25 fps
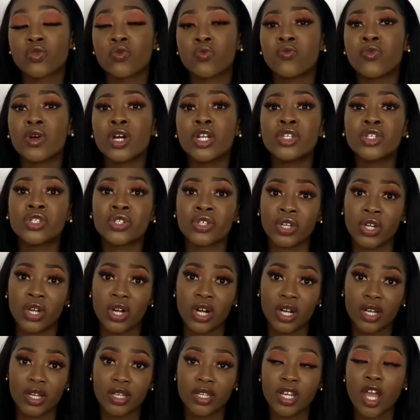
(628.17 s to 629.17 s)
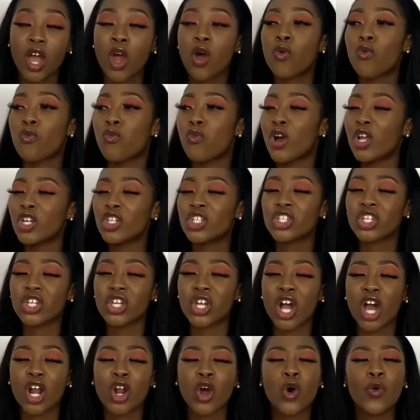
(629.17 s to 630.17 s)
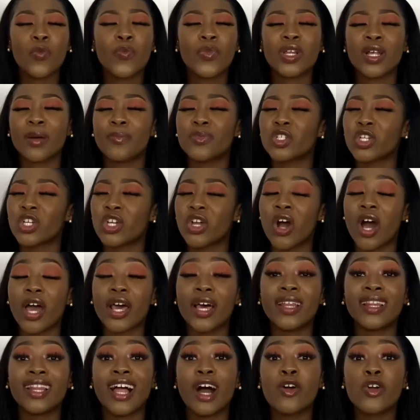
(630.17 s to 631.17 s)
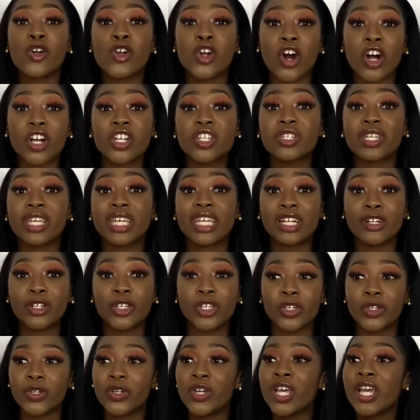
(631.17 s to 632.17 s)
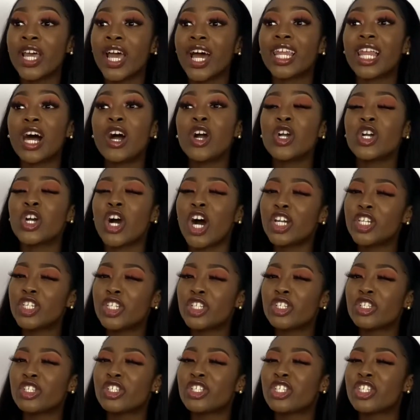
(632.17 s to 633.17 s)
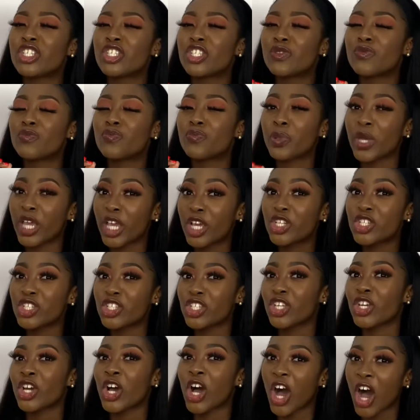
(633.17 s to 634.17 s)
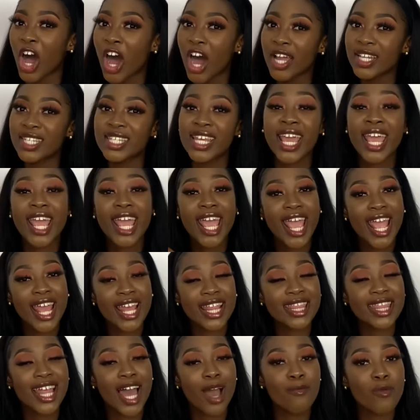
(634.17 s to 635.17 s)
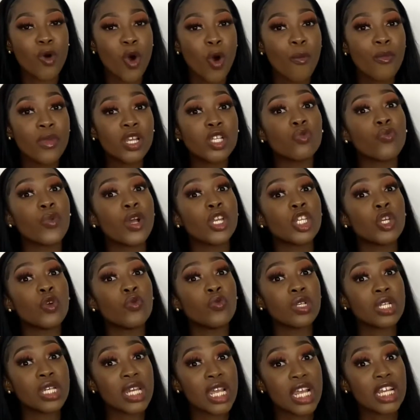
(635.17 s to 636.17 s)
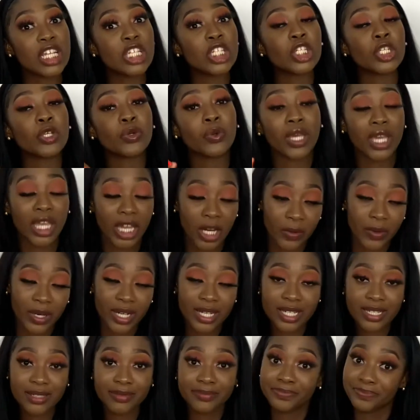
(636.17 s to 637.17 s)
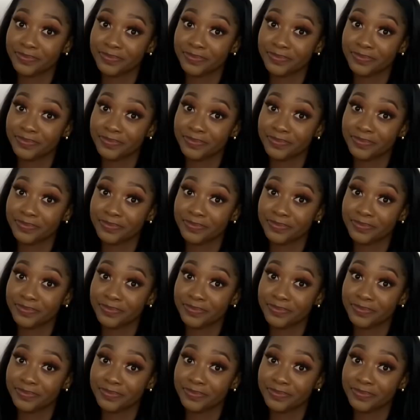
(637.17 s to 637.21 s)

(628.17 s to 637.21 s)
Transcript: Run to God. Run to God. Open up to God. Allow God to heal you. Allow God to speak to your heart in that moment when you need to hear it.